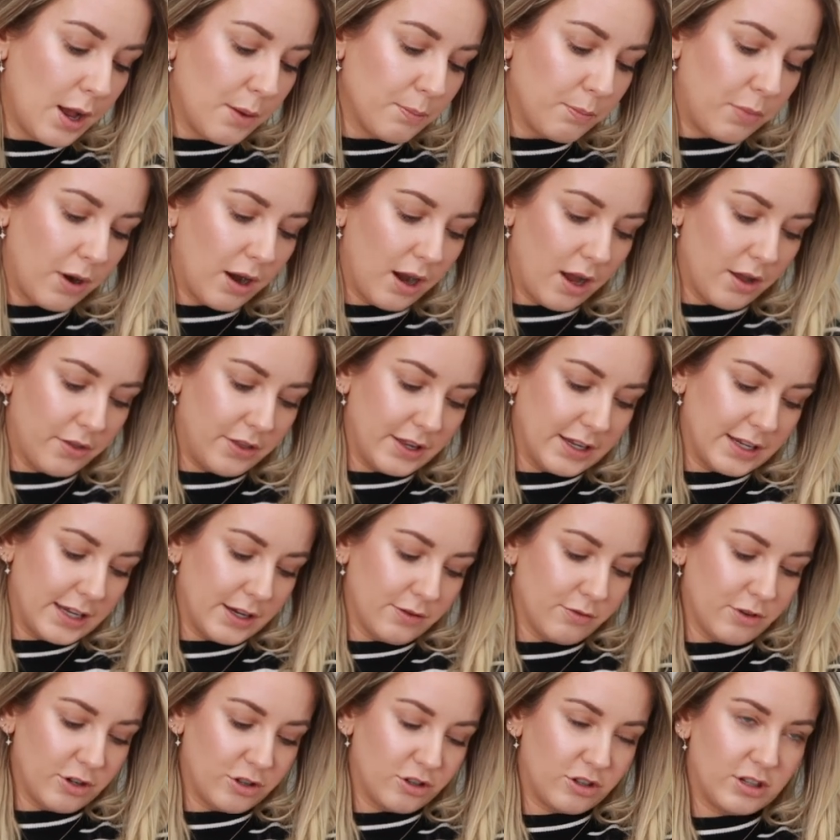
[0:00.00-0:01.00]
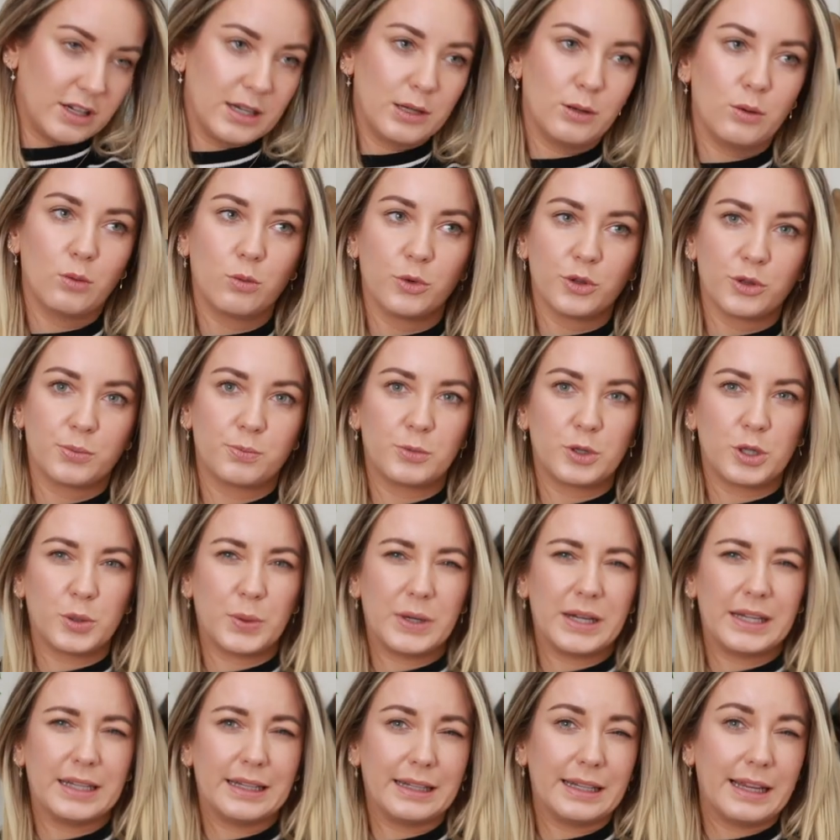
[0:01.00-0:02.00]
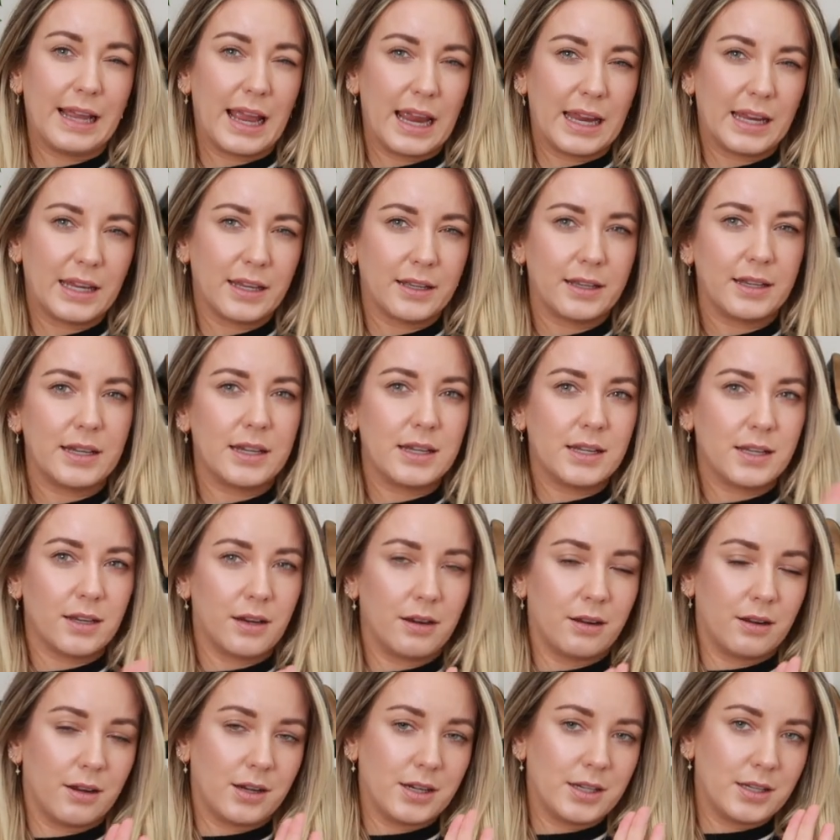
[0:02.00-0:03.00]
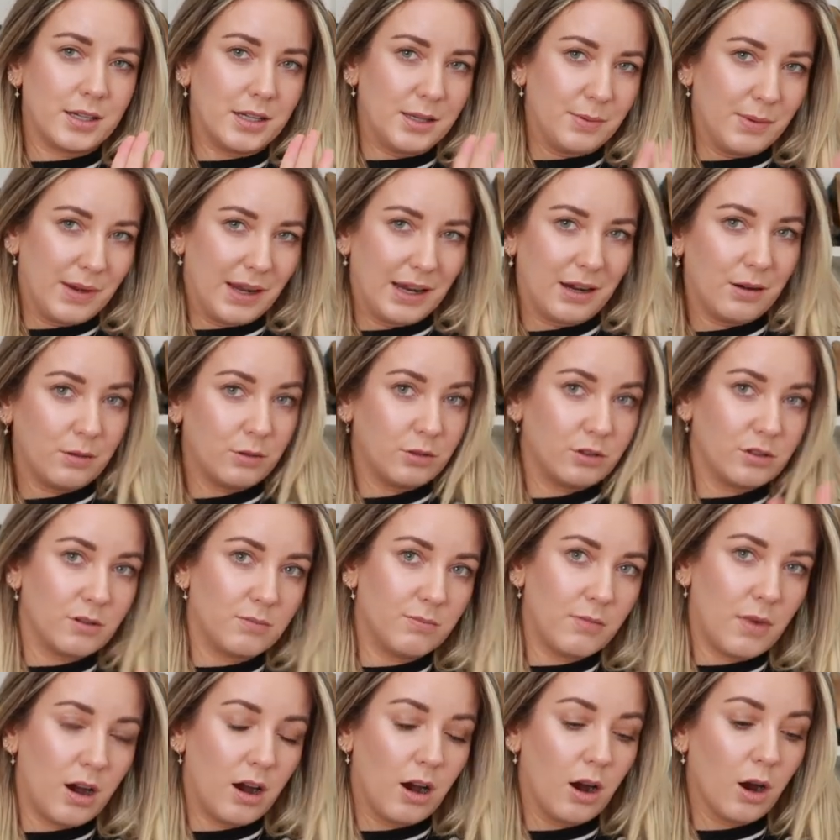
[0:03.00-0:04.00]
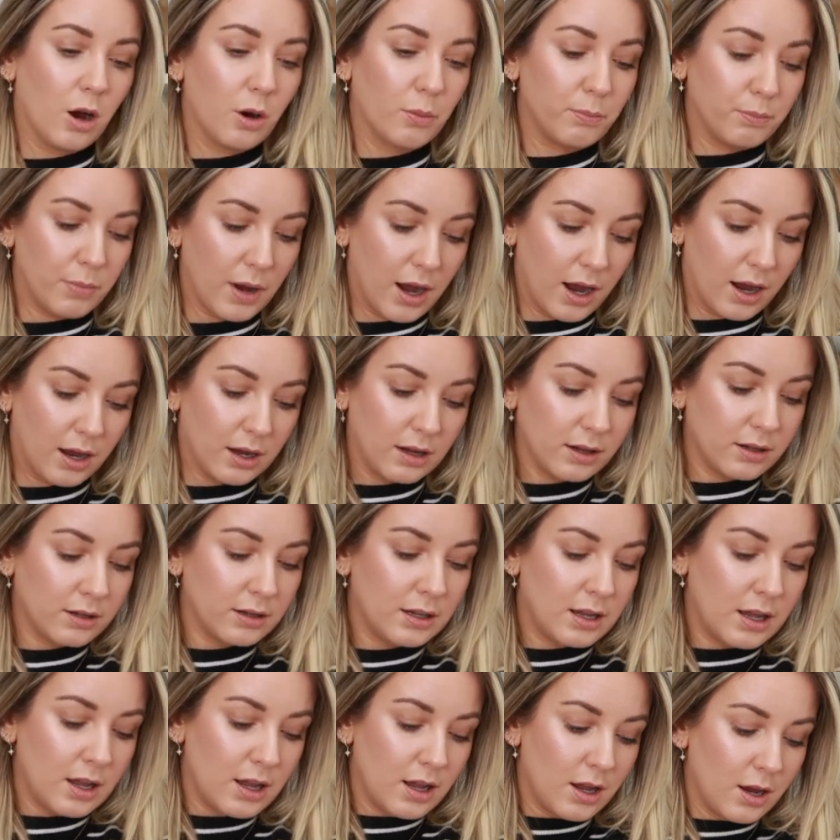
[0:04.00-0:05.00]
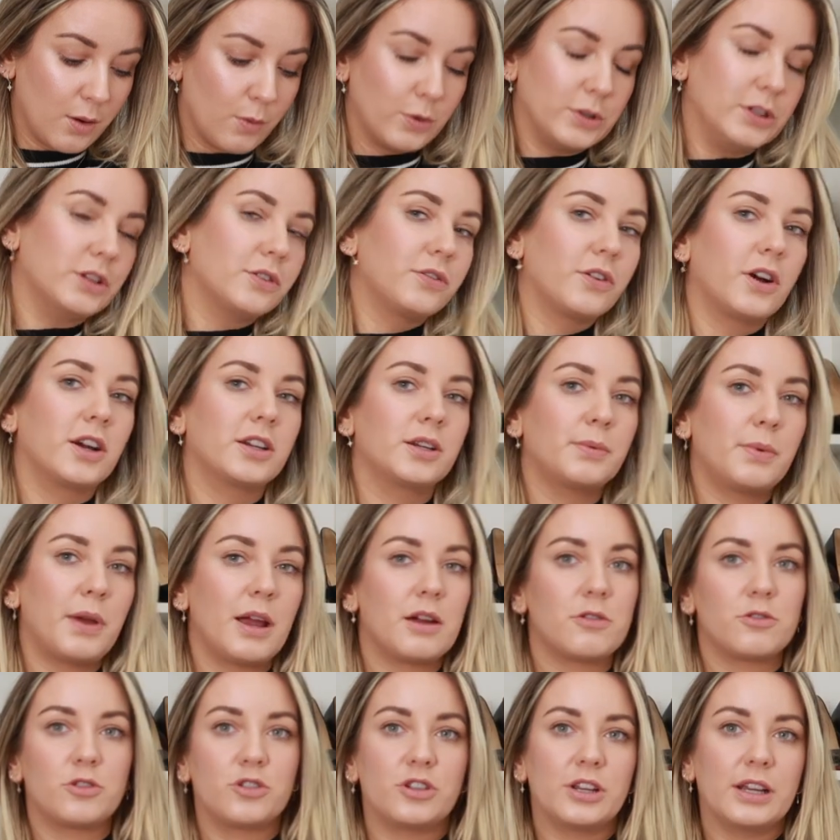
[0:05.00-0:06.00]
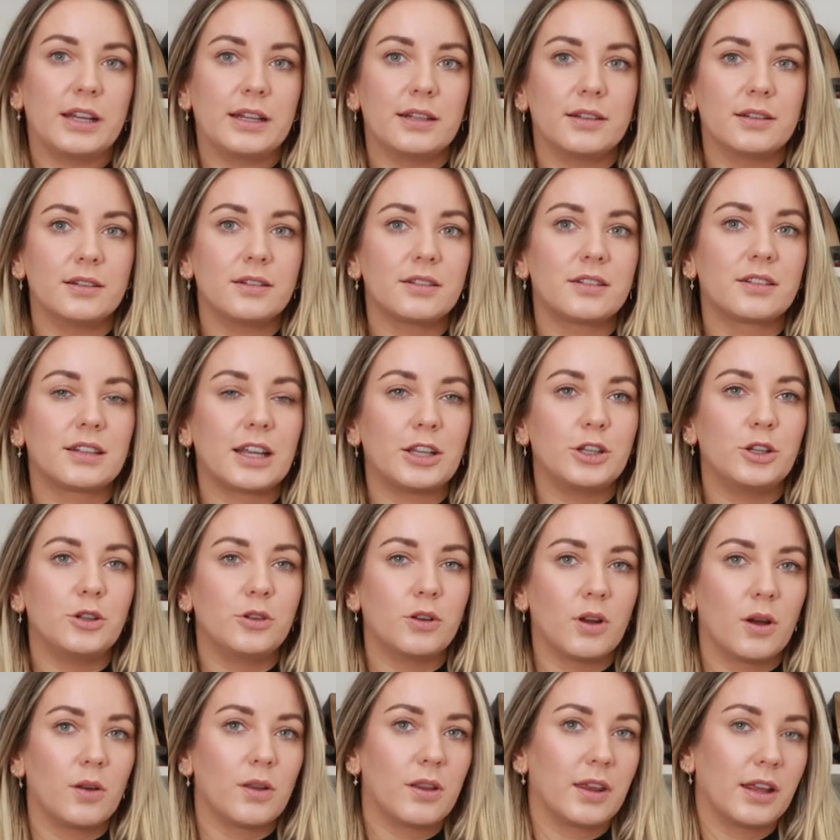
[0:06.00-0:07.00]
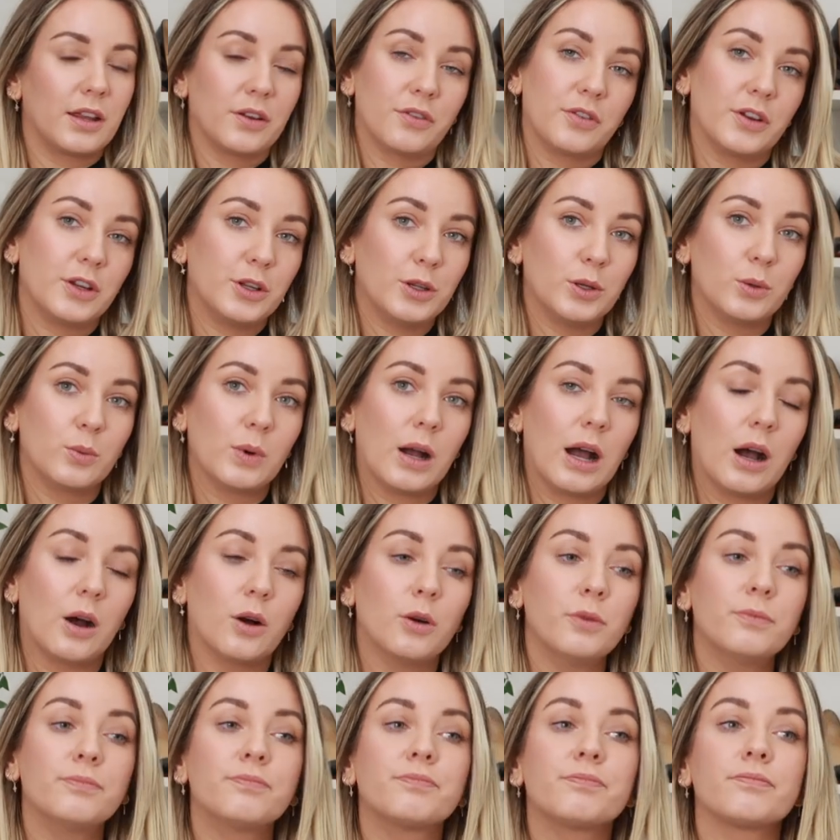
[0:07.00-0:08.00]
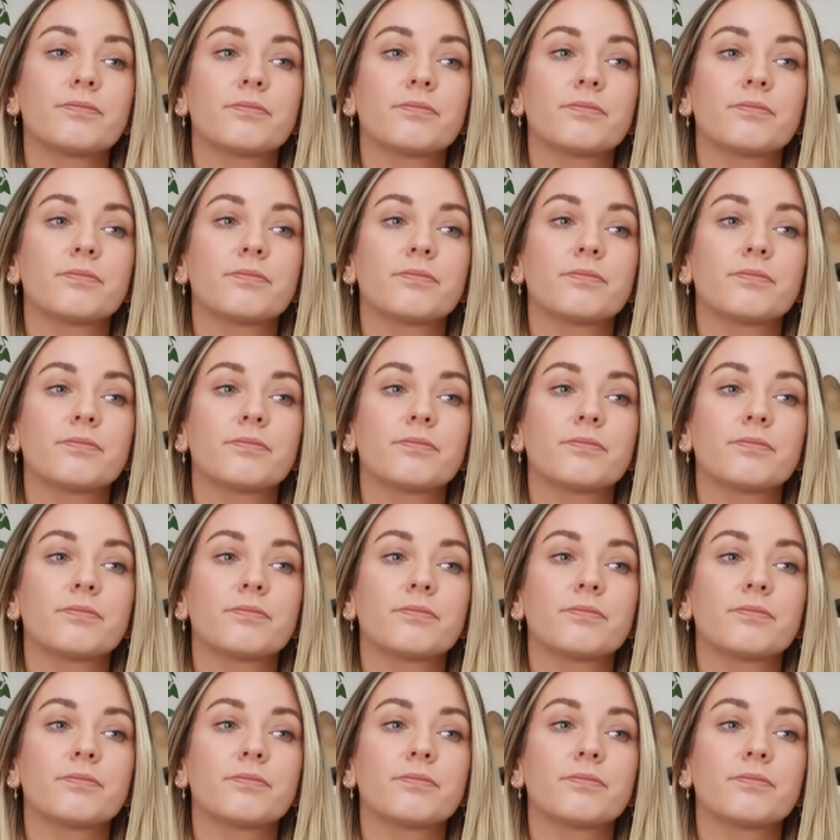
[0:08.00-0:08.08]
But I think it originally was between the £80 to £90 mark. But when you find a pair of jeans and you know that they fit you well,